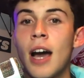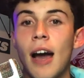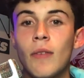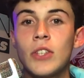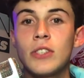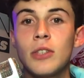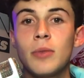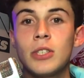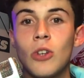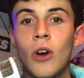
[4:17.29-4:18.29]
Obviously,
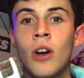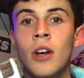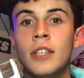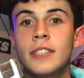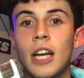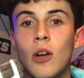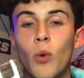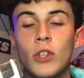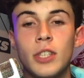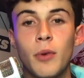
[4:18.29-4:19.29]
we saw Zach
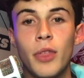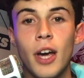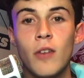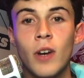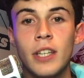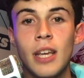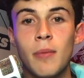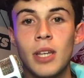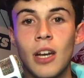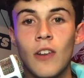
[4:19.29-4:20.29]
Wilson without a run
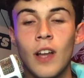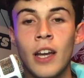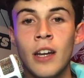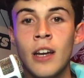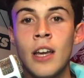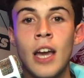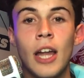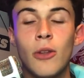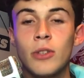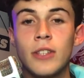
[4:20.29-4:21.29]
game in Carolina,
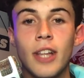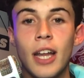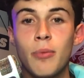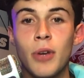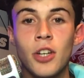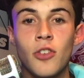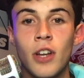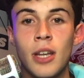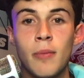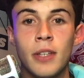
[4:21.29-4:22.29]
and there was a lot of pressure
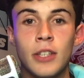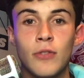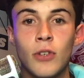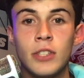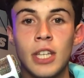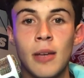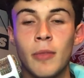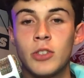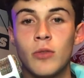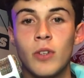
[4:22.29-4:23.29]
on him in his first
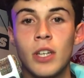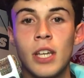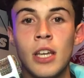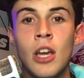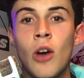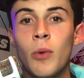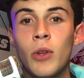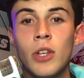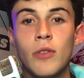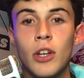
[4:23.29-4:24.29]
game as a rookie. We
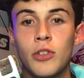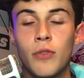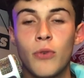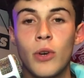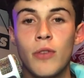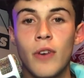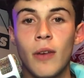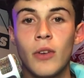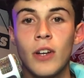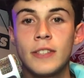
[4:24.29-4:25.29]
only rushed for
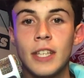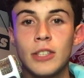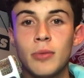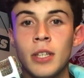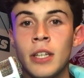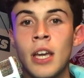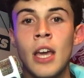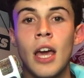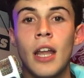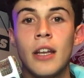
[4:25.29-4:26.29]
45 yards last week,
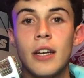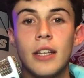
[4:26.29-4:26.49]
and